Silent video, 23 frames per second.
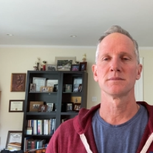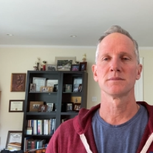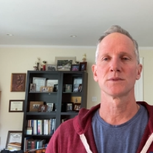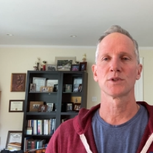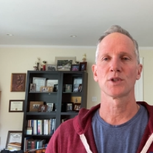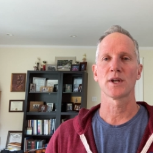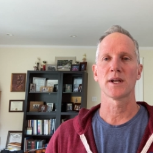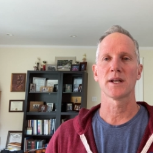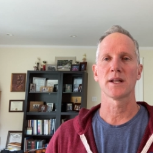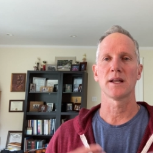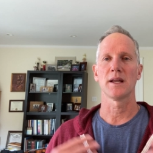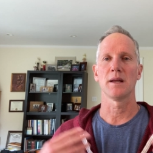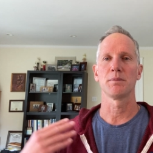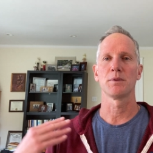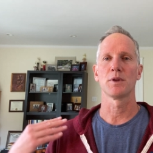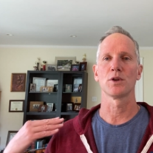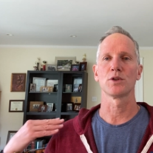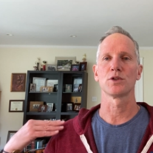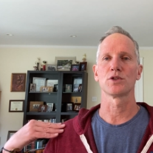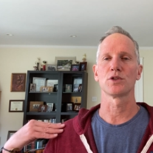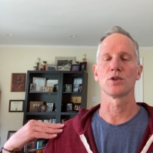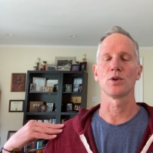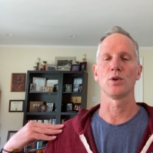Trying to keep
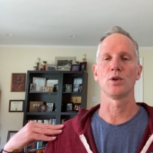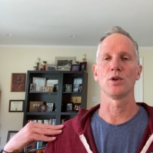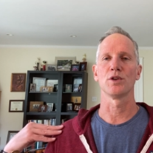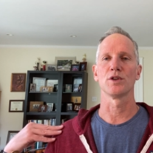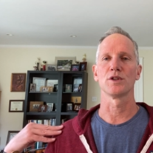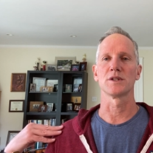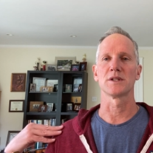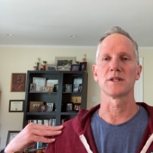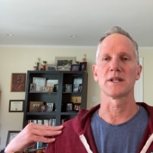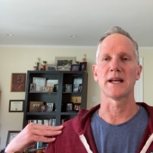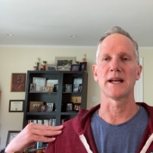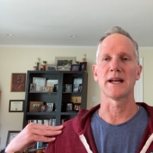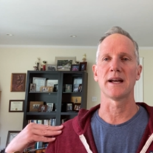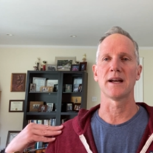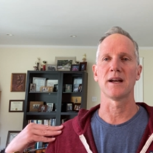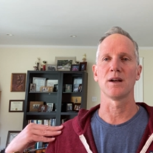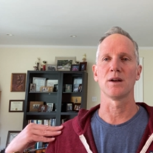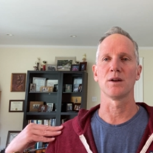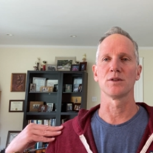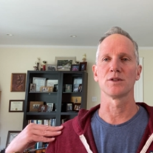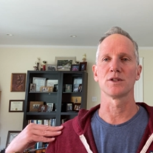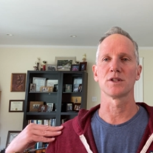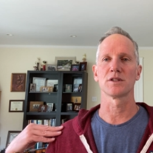those shoulders
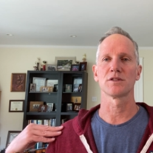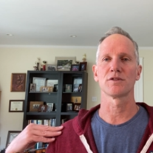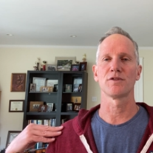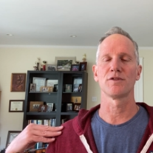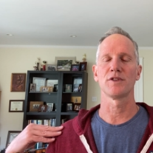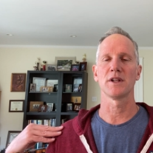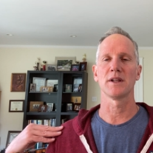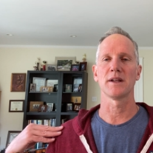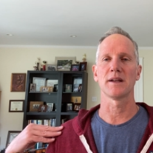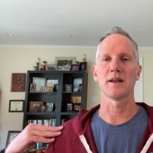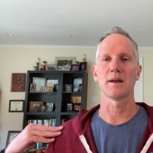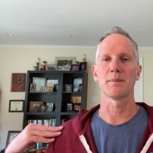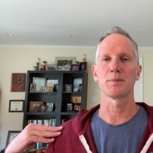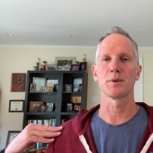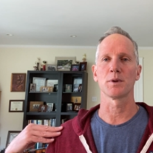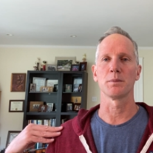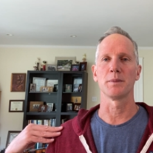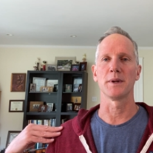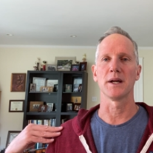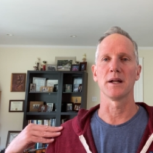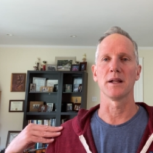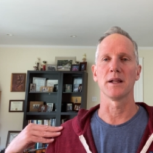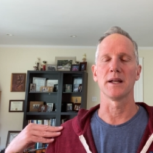down, just filling up your
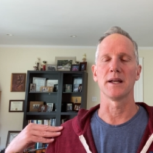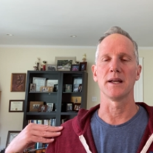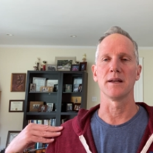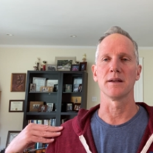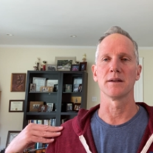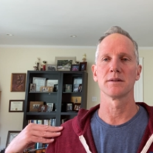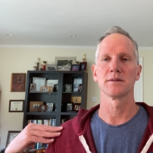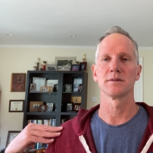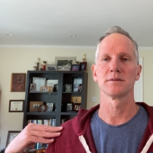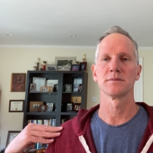belly.